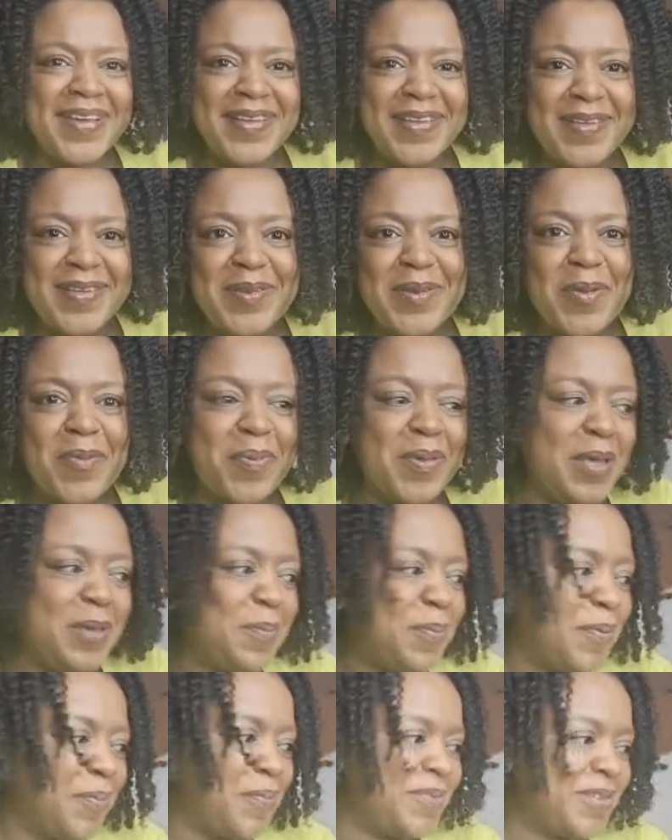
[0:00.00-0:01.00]
you know,
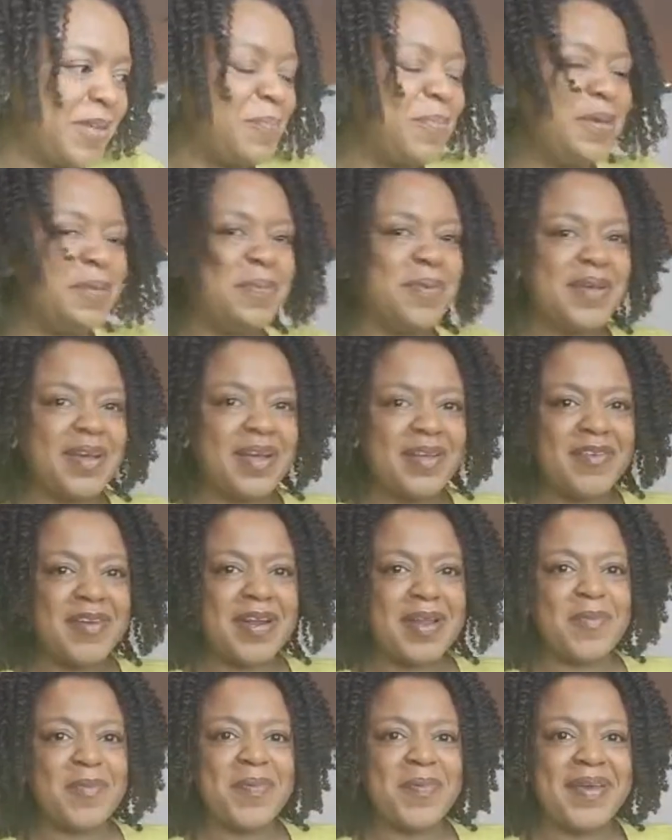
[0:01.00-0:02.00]
people, some people are a
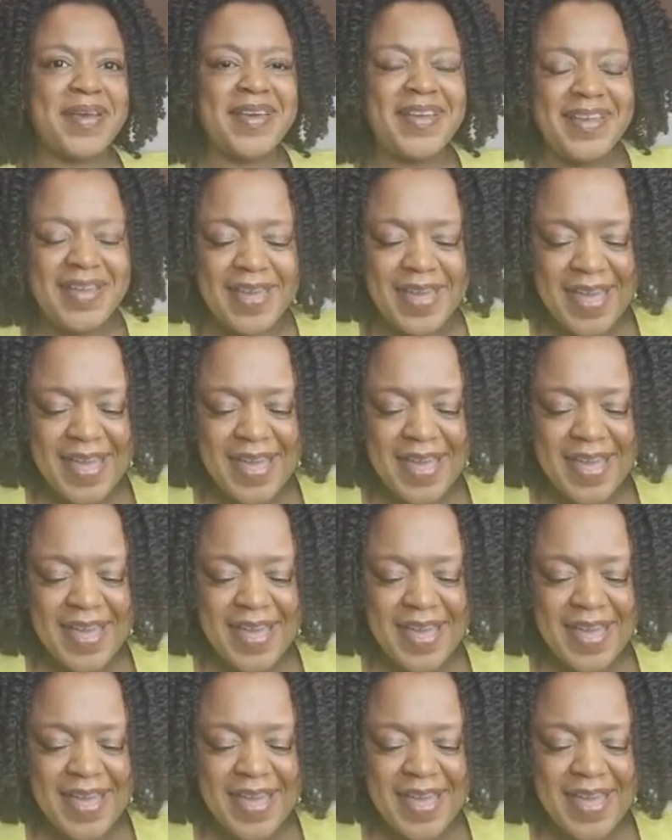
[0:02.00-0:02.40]
little bit,